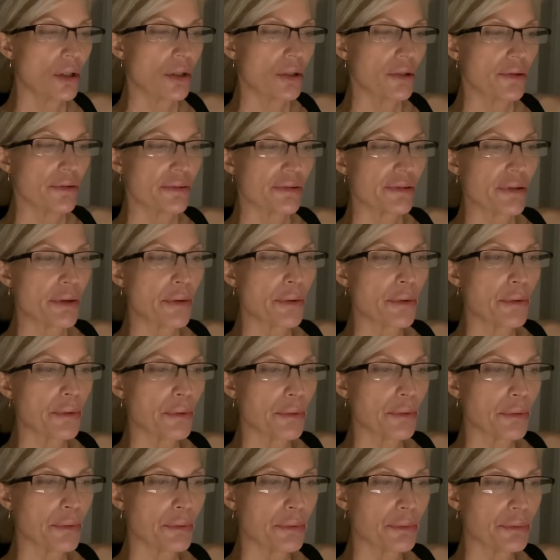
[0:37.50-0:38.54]

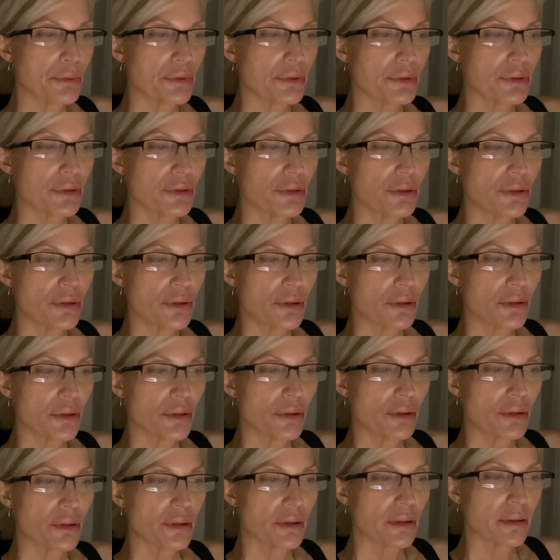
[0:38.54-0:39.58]
So,
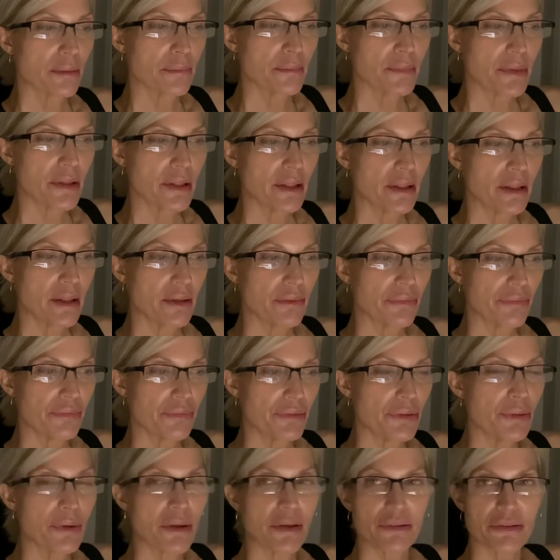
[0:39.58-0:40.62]
um, if
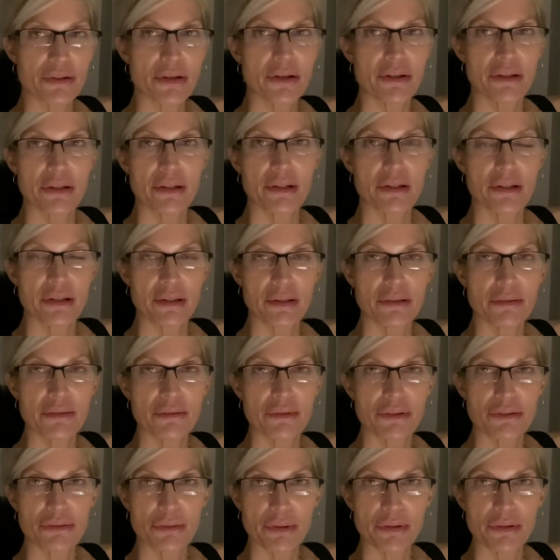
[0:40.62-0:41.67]
you are a targeted
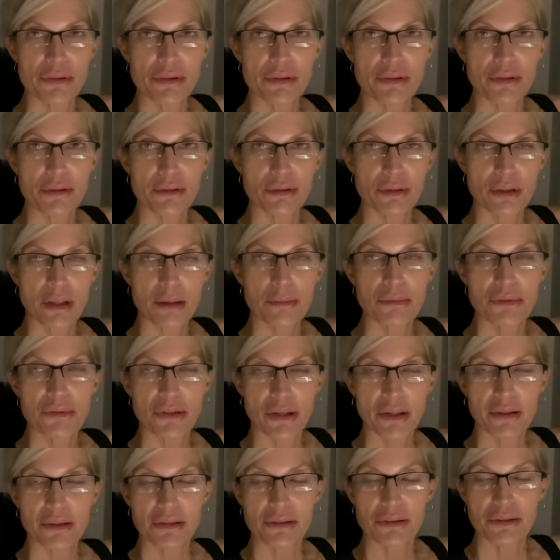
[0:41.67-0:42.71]
individual, I'm
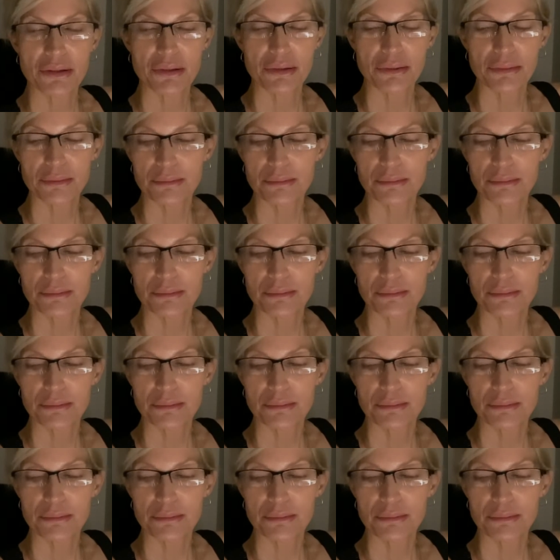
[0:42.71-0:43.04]
talking to you.